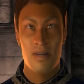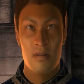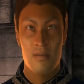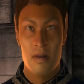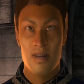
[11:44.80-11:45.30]

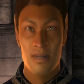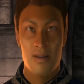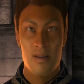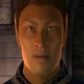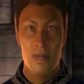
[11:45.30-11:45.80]
Looking for any
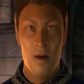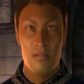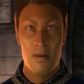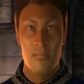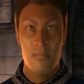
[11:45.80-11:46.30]
signs
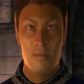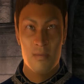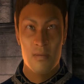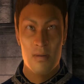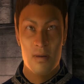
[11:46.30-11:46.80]
of a
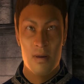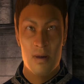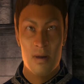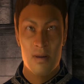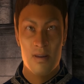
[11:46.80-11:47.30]
vampire.
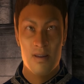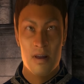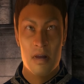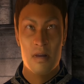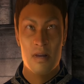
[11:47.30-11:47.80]
As
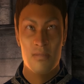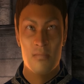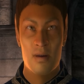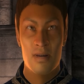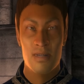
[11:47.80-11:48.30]
I
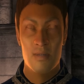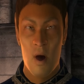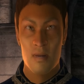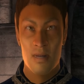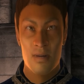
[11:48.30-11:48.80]
headed past
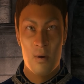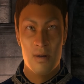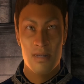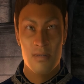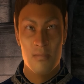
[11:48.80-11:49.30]
Roland's
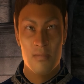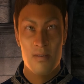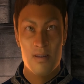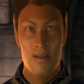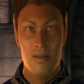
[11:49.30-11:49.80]
house,
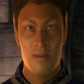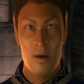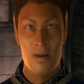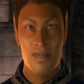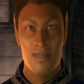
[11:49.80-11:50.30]
I
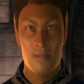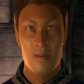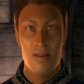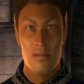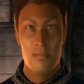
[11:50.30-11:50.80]
heard a
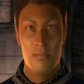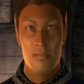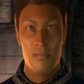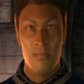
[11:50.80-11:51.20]
cry.